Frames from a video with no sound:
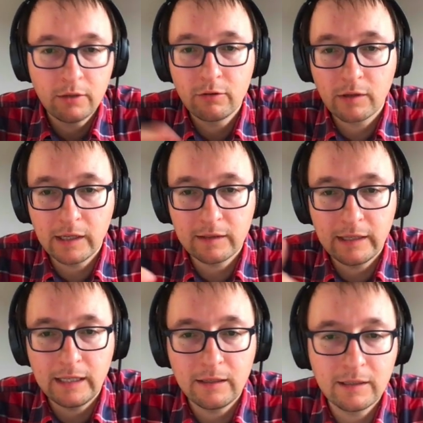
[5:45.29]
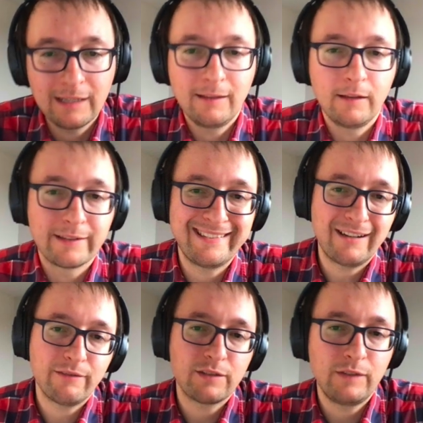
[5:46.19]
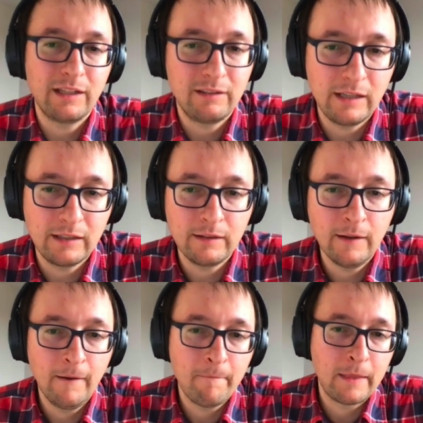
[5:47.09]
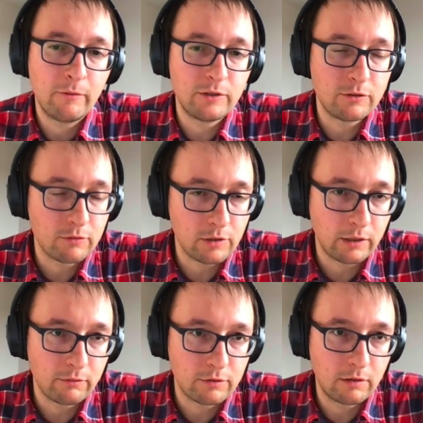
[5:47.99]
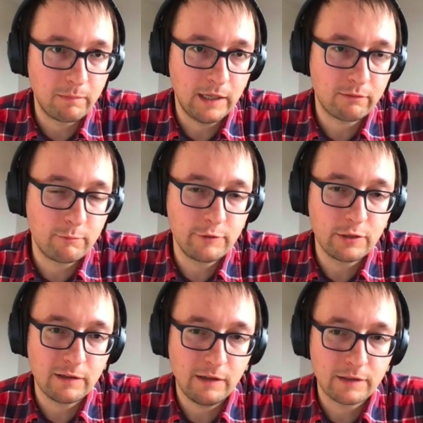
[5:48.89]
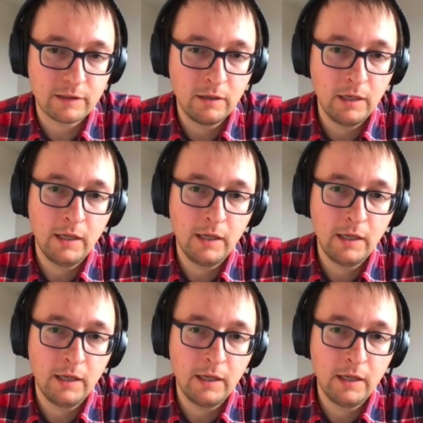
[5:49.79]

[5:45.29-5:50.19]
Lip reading: you get a little service fee at the end, which is usually goes to the platform, which is us.